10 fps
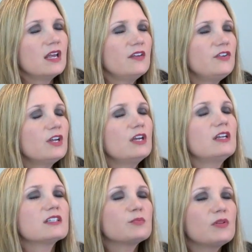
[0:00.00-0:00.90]
If you could
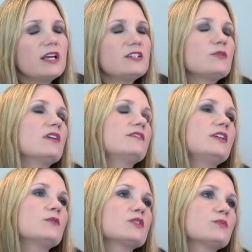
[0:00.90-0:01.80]
explain to our
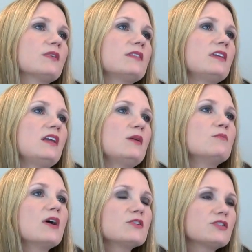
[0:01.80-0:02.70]
viewers what the
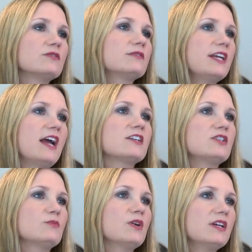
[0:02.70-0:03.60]
emotional
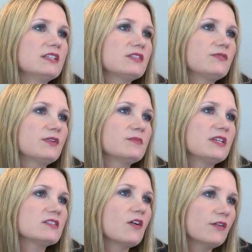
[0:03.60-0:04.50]
reaction was from
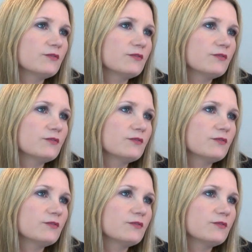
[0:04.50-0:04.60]
these law